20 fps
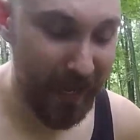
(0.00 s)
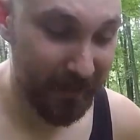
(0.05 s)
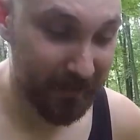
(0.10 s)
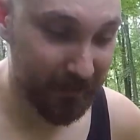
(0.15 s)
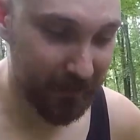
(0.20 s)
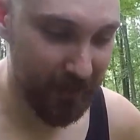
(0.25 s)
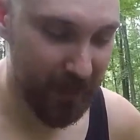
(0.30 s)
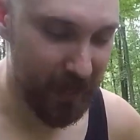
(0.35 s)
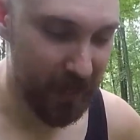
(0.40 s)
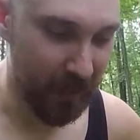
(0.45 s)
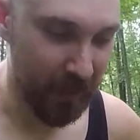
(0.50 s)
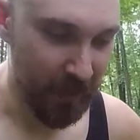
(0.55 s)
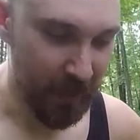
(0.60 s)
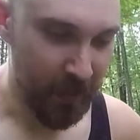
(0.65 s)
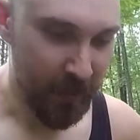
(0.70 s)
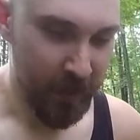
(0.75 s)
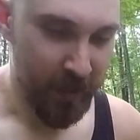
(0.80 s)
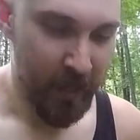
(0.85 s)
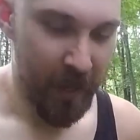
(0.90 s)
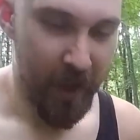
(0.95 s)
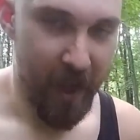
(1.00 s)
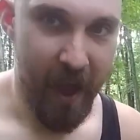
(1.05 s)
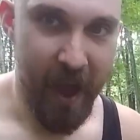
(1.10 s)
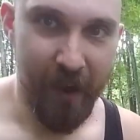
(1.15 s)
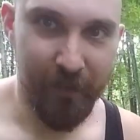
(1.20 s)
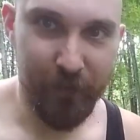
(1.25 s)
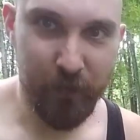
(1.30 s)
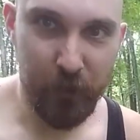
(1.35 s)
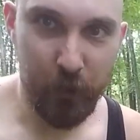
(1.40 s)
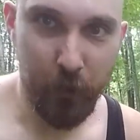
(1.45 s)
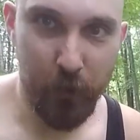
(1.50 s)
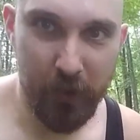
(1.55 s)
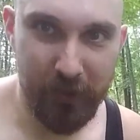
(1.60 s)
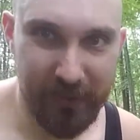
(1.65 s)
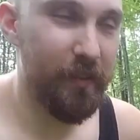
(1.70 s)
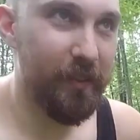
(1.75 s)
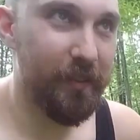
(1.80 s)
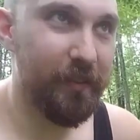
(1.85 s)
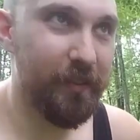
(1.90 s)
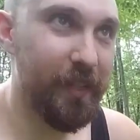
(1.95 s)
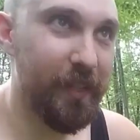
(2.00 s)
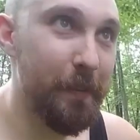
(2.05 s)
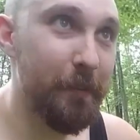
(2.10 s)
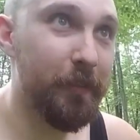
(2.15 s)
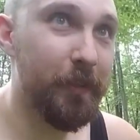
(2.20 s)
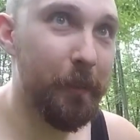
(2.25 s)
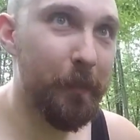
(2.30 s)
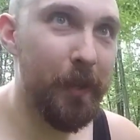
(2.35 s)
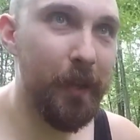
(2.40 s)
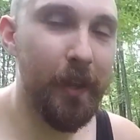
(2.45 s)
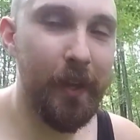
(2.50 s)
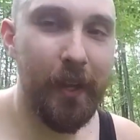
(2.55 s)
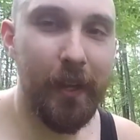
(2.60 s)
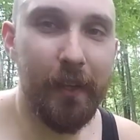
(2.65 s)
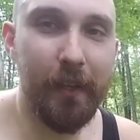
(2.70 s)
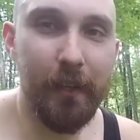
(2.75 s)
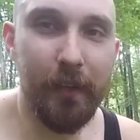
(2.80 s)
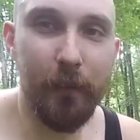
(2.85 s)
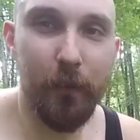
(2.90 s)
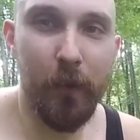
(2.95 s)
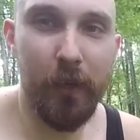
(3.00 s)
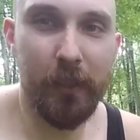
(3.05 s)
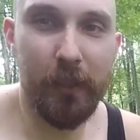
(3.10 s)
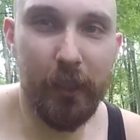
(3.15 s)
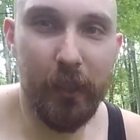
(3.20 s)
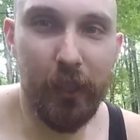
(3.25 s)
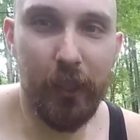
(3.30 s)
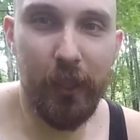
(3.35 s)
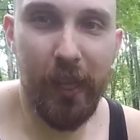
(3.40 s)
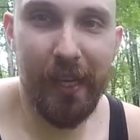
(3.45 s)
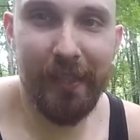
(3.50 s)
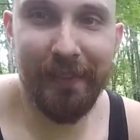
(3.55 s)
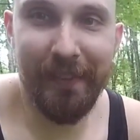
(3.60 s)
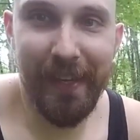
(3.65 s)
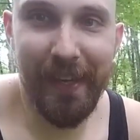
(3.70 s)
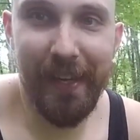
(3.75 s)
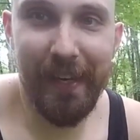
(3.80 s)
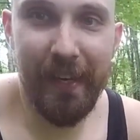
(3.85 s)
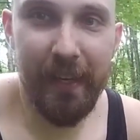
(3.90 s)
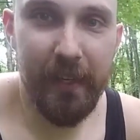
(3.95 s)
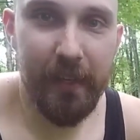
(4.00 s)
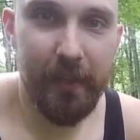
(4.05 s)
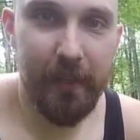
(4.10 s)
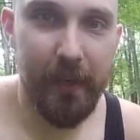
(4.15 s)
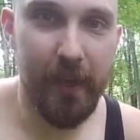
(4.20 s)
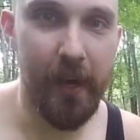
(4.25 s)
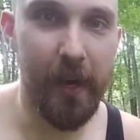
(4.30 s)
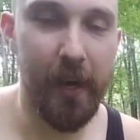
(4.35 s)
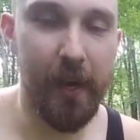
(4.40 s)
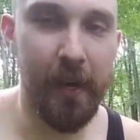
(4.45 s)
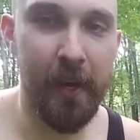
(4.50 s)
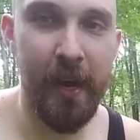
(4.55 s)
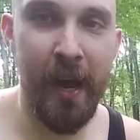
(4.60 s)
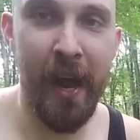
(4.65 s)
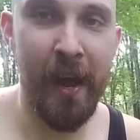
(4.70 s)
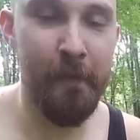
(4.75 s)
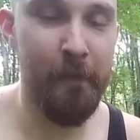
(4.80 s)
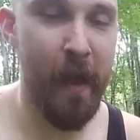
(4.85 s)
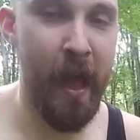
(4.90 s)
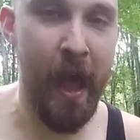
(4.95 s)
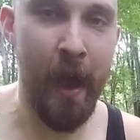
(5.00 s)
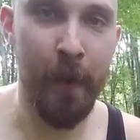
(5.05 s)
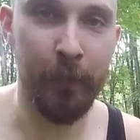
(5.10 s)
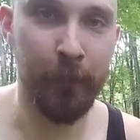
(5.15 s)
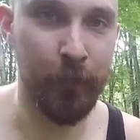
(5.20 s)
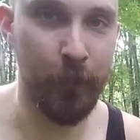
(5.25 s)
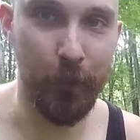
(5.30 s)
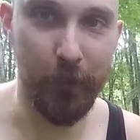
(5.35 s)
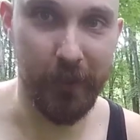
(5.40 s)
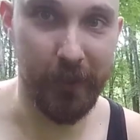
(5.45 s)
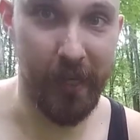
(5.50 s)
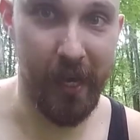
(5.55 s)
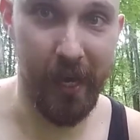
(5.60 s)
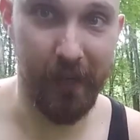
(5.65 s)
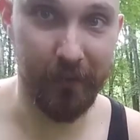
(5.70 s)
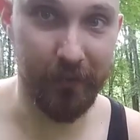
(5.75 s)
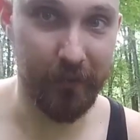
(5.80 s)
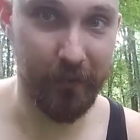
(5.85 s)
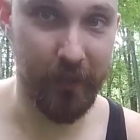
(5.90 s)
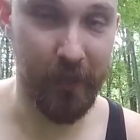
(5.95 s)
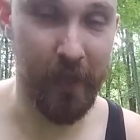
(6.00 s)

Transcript: say, after what seems to be like what little I did, I'm absolutely gassed.